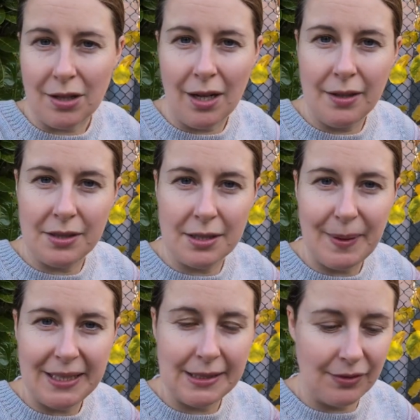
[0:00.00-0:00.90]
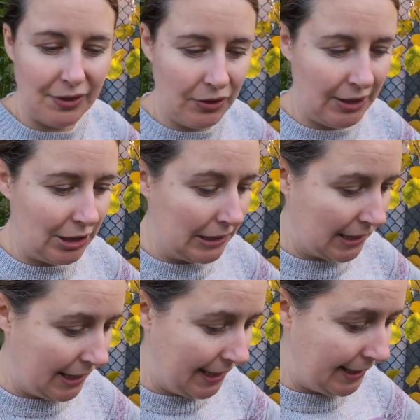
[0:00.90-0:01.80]
loads of spaces for creatures
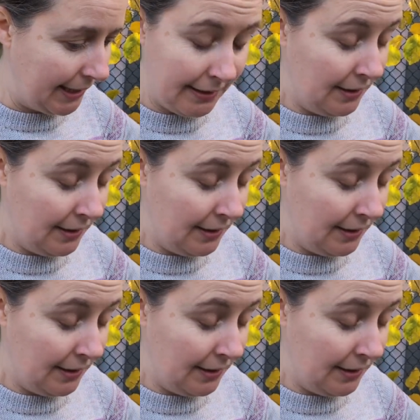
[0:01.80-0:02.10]
to hide.